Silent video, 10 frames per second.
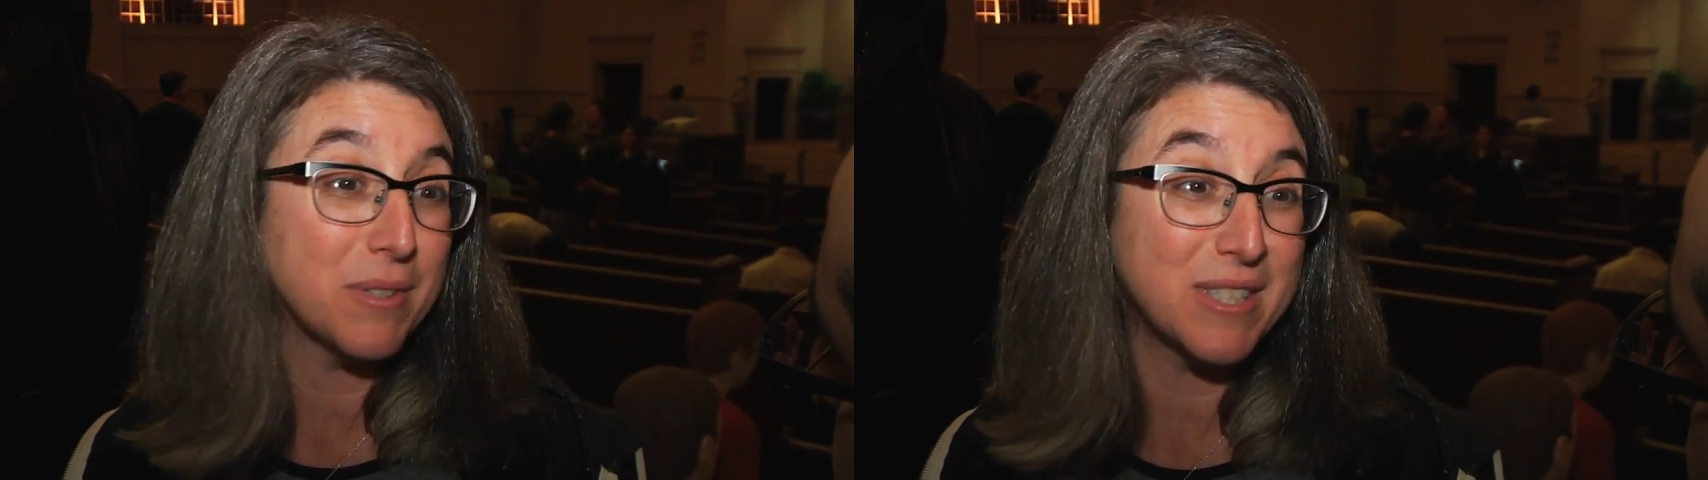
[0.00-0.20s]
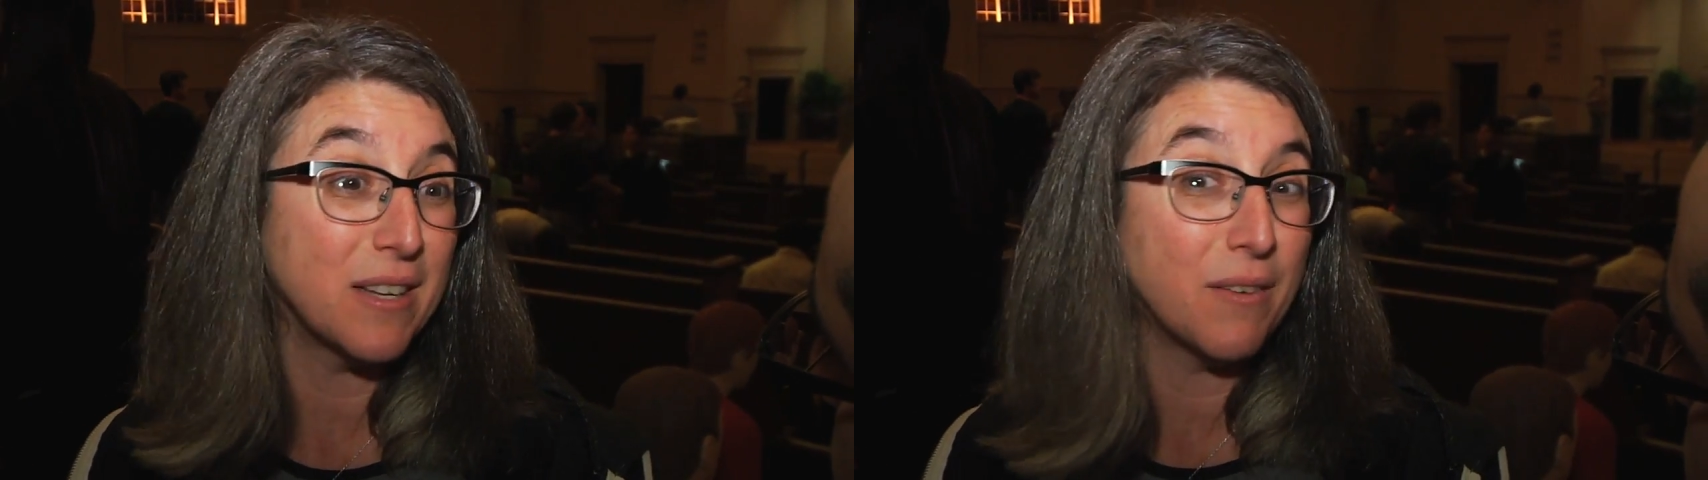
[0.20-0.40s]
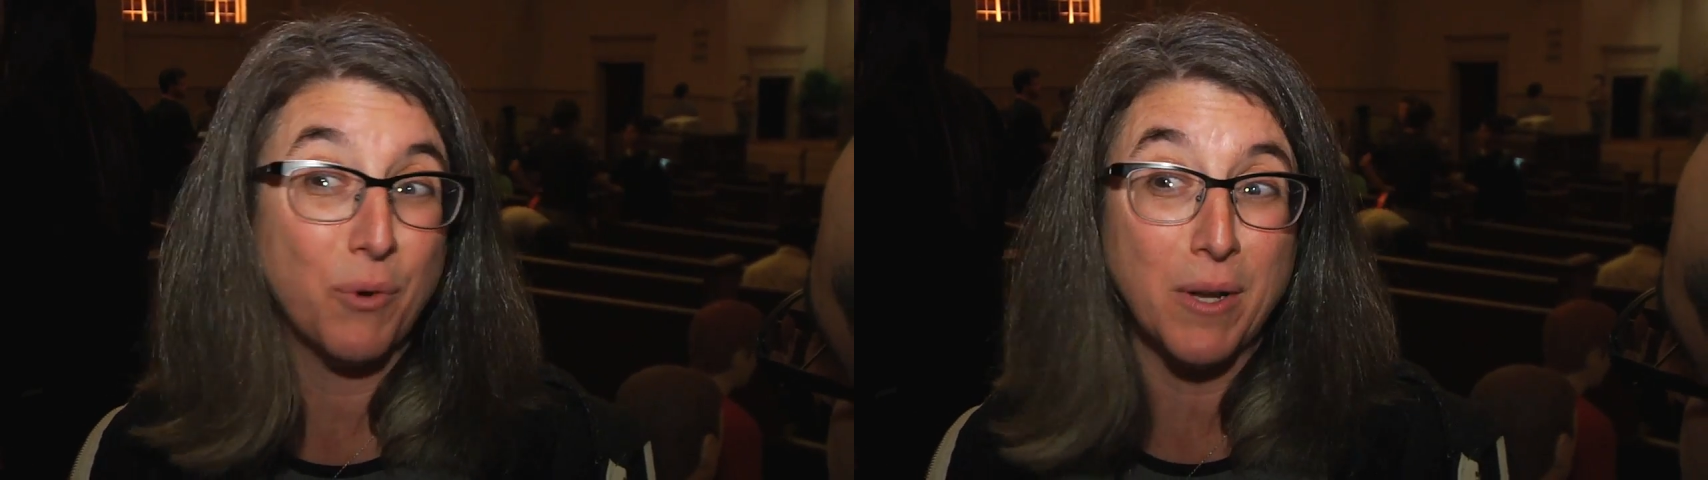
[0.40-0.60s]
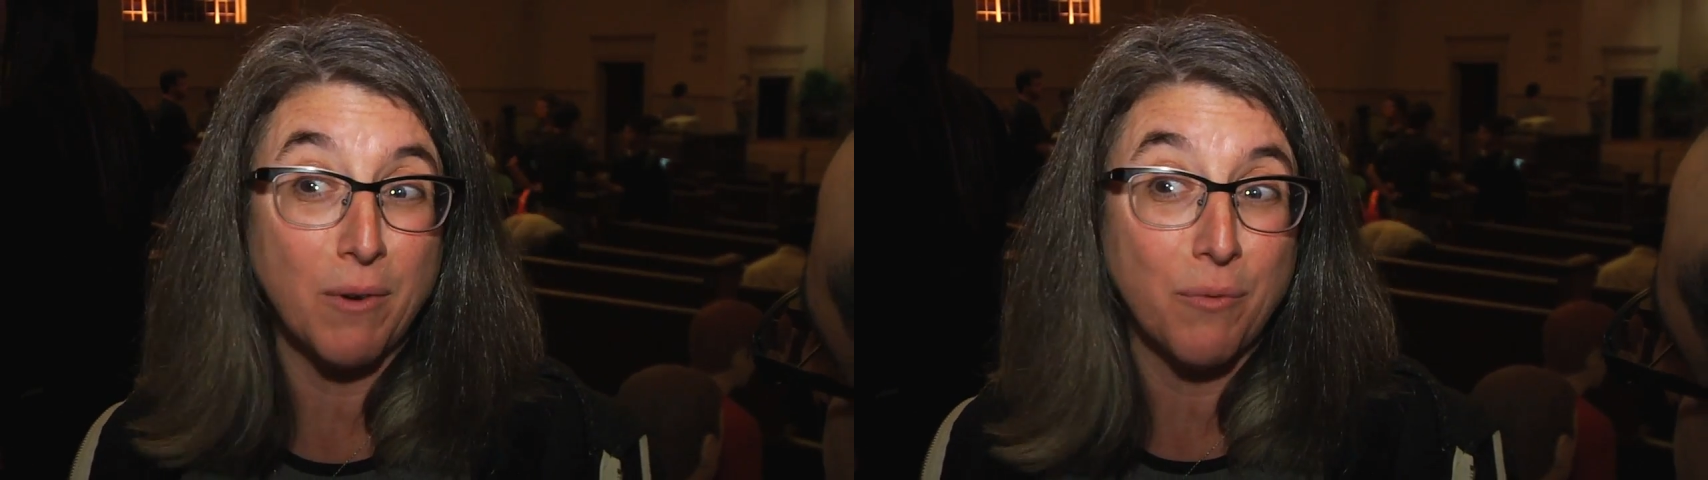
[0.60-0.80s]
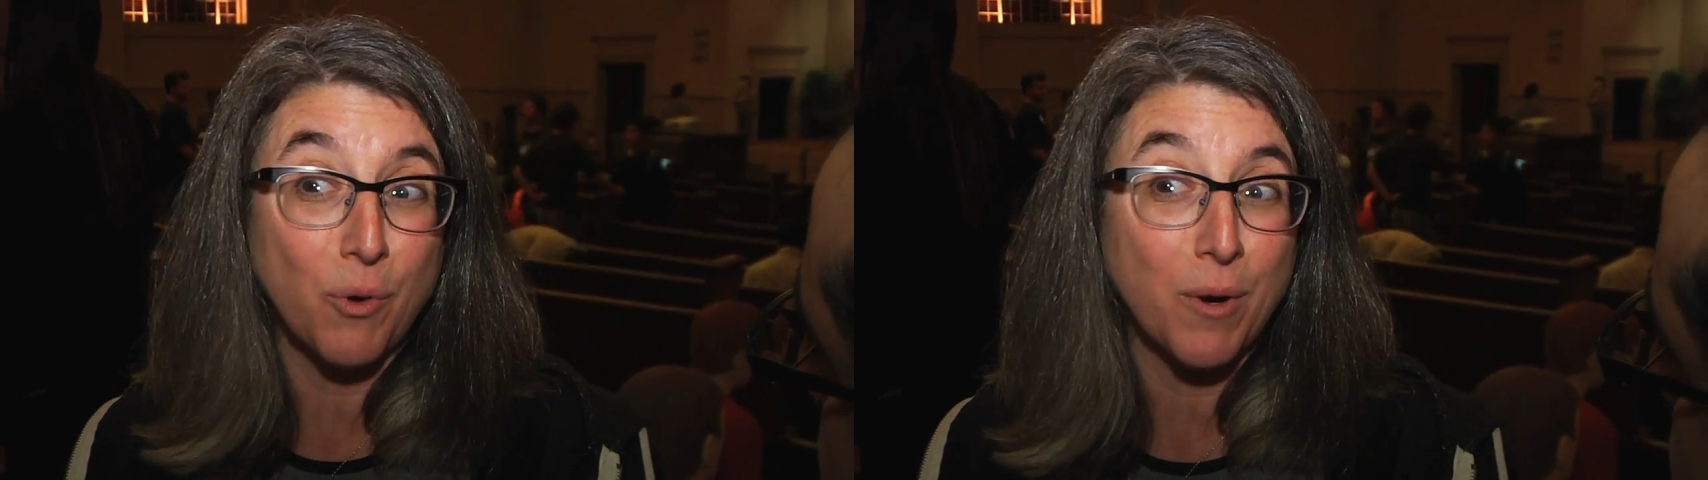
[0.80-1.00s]

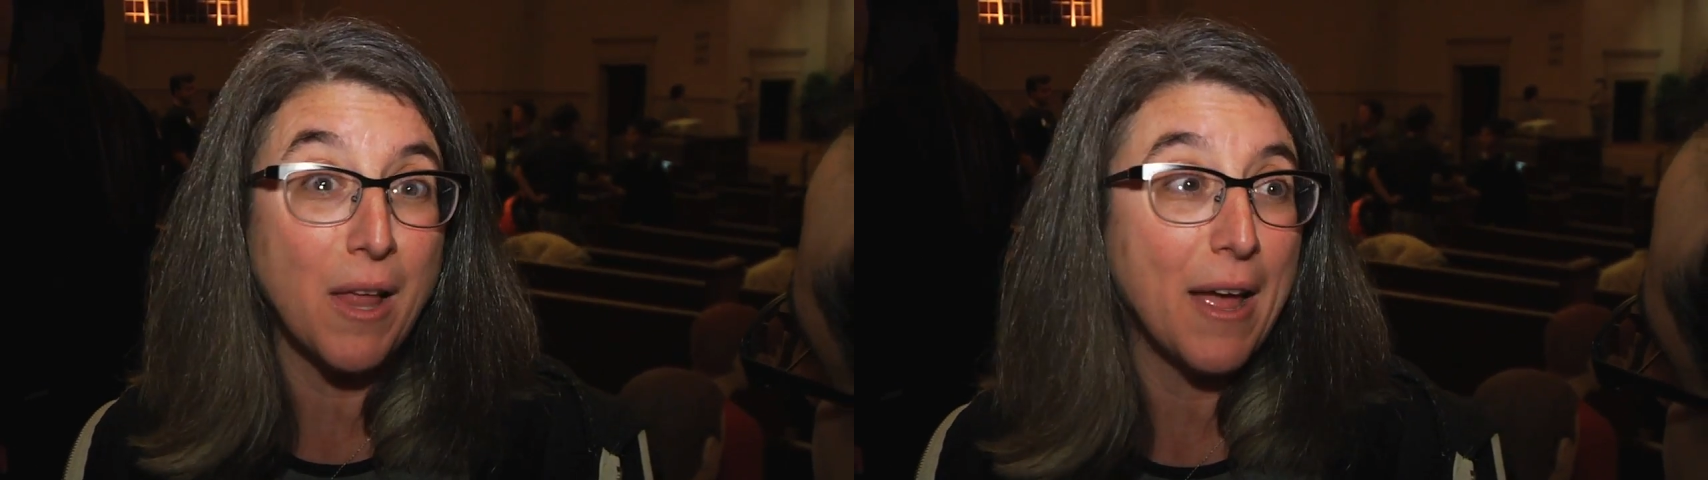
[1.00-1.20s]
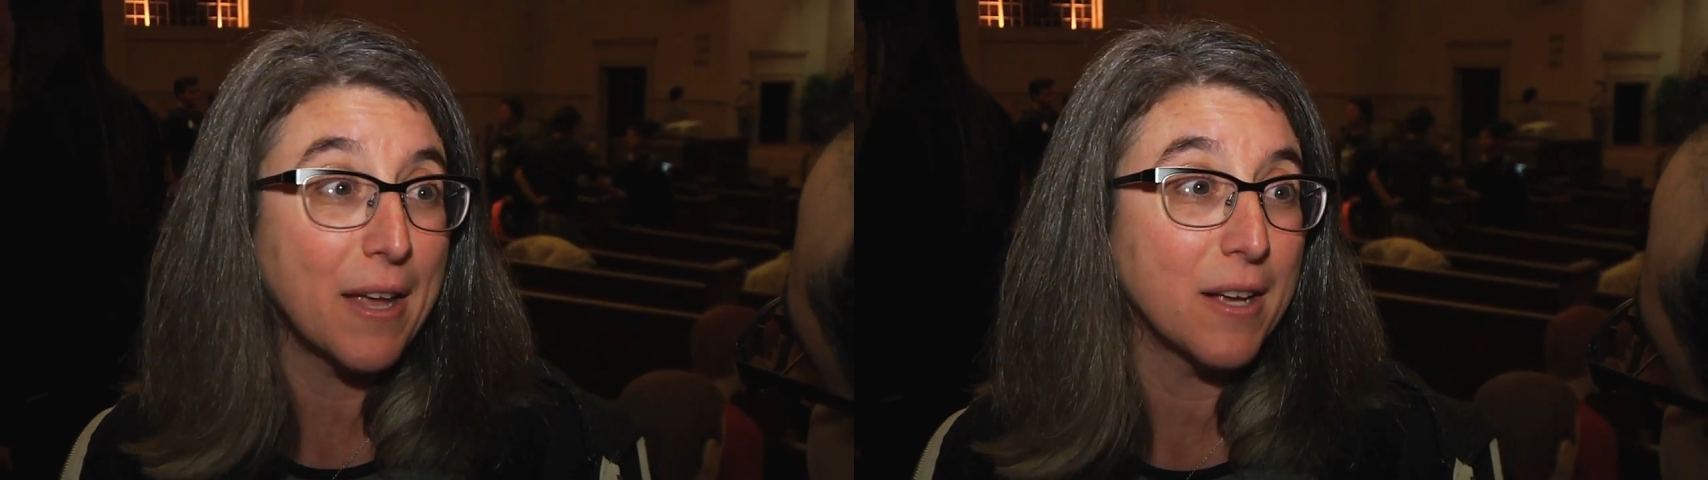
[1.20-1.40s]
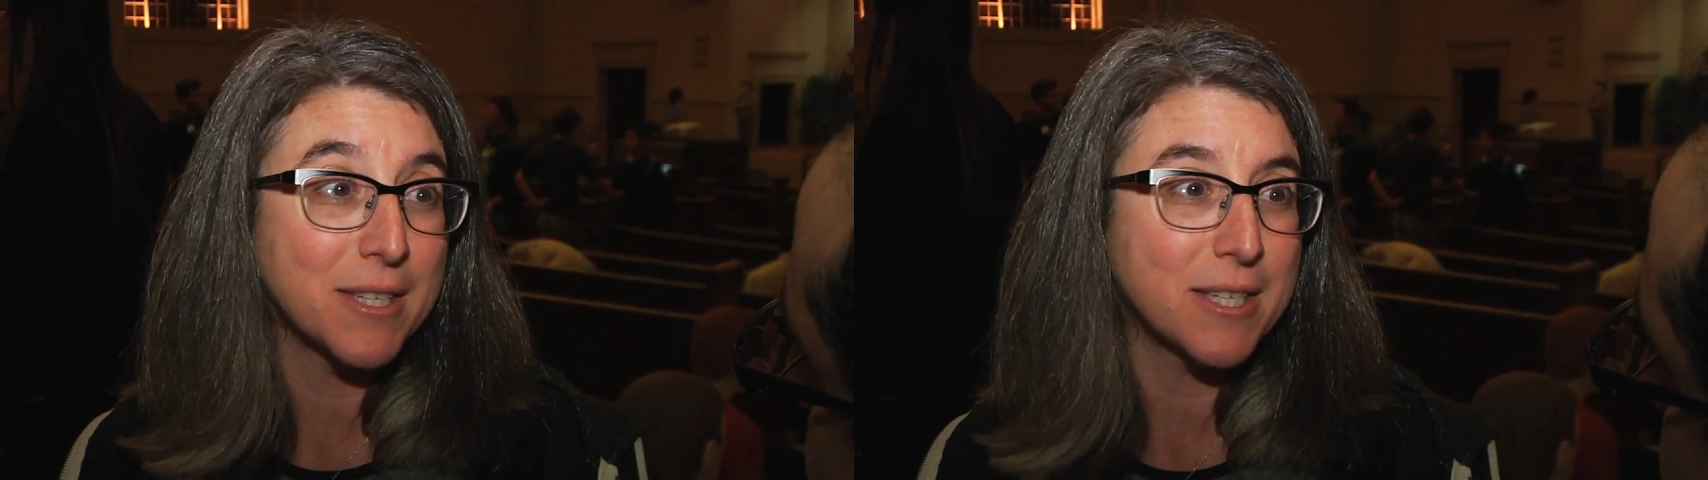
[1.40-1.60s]
if we're relying on